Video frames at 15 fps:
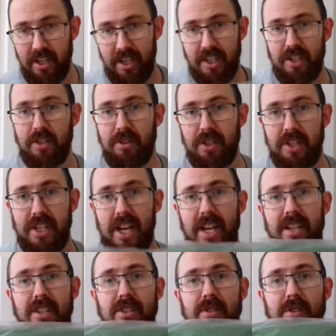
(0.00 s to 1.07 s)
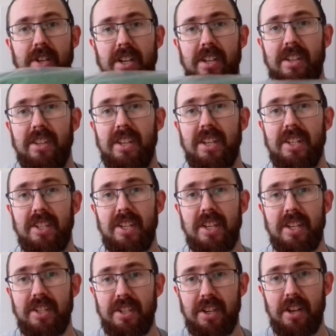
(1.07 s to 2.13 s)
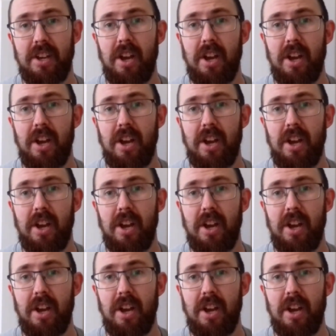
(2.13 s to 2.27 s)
It's got the tags on it. This is